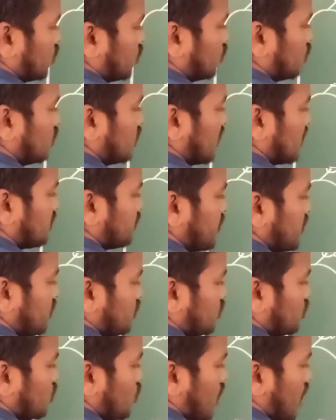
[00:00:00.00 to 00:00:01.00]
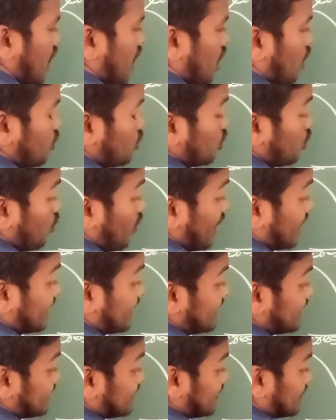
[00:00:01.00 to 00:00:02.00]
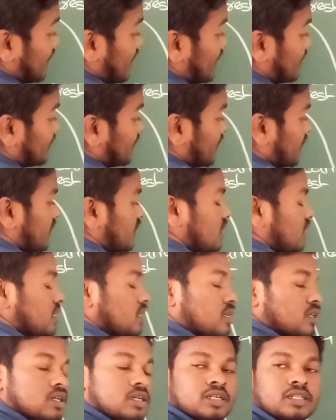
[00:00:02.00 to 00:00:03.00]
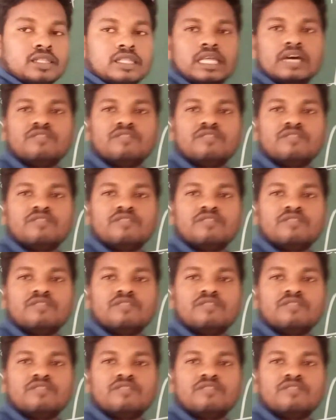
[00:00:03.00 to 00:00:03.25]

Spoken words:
So that means how to understand that